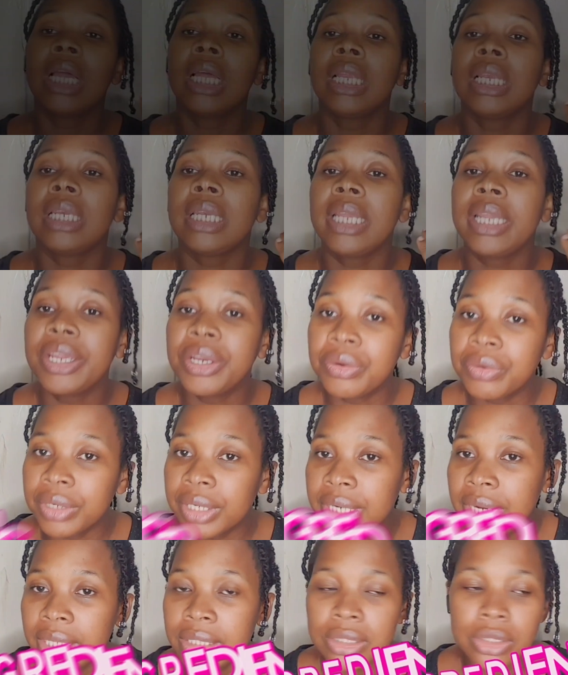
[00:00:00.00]
The
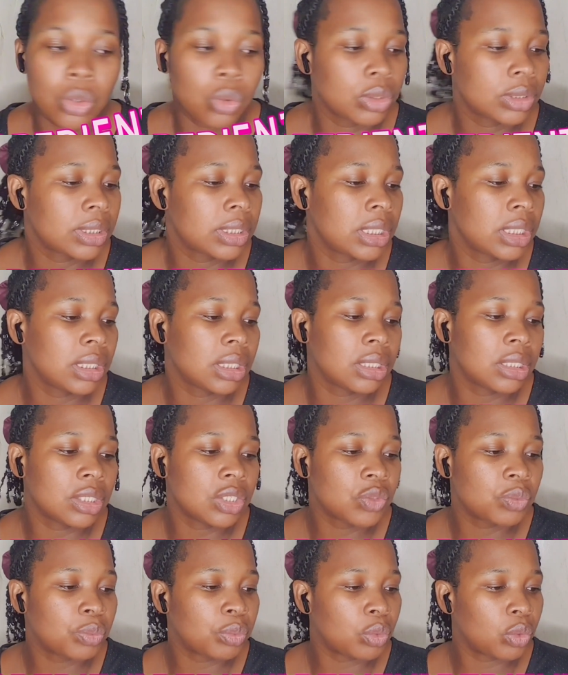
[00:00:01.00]
ingredients contained in
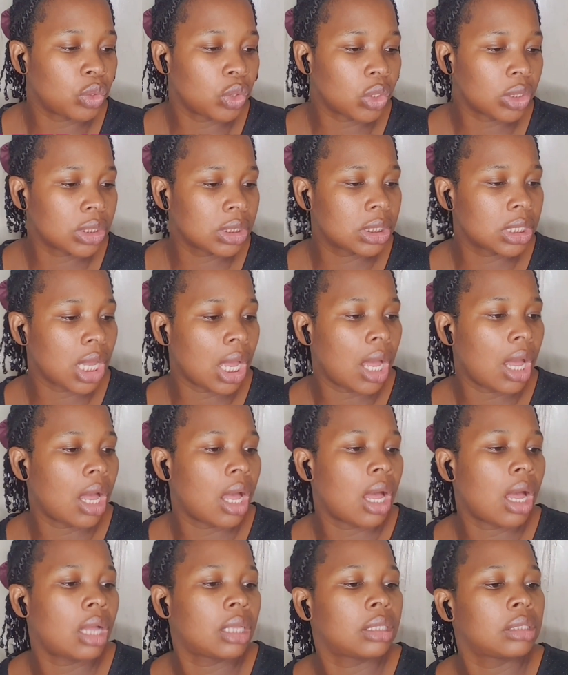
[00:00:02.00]
this product
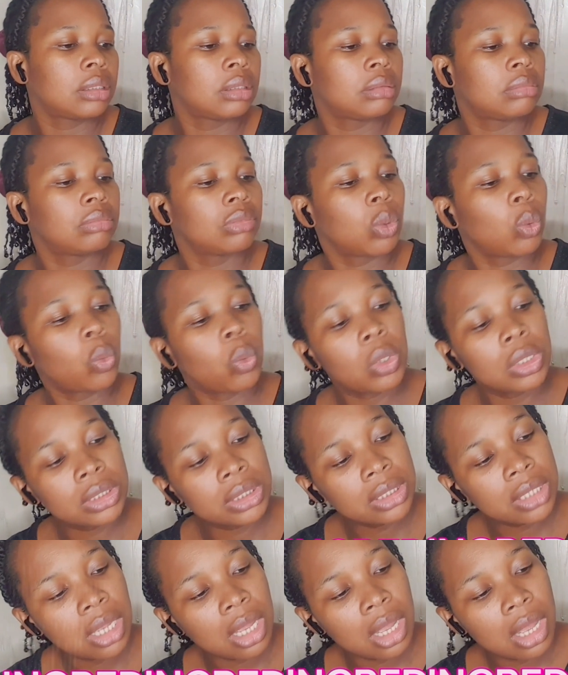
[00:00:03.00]
are
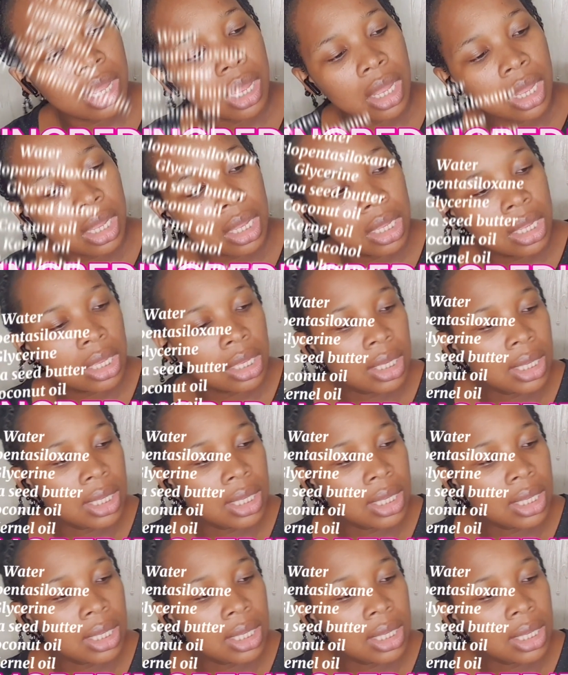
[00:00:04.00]
water,